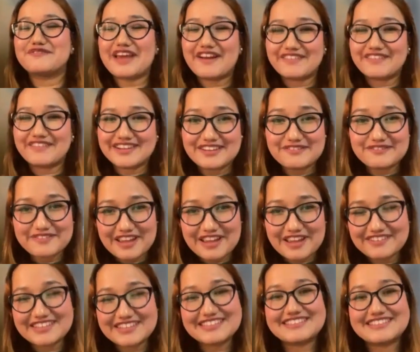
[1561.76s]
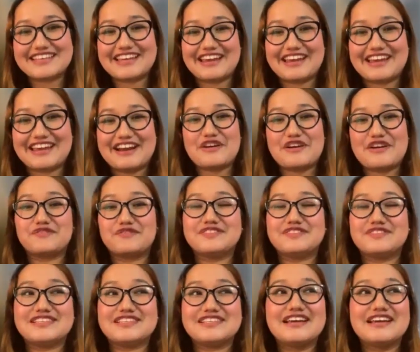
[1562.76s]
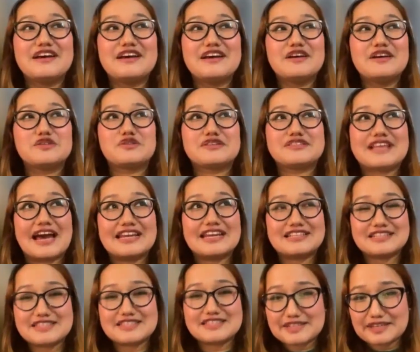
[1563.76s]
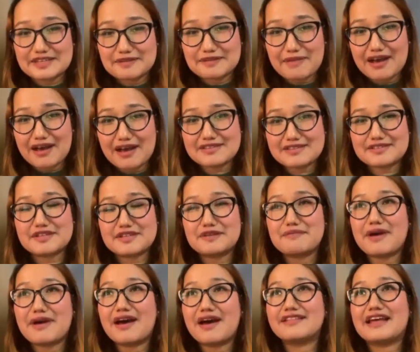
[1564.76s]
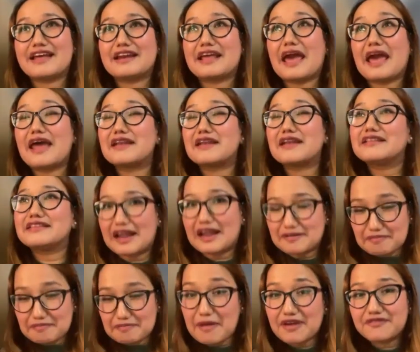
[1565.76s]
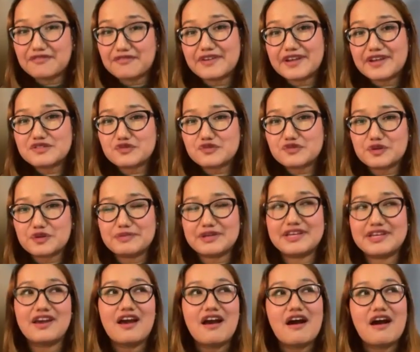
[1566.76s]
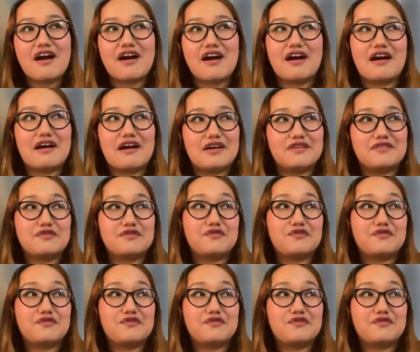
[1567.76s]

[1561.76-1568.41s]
very, very scared of the societal stigma, stigma that can that my friends would be, uh,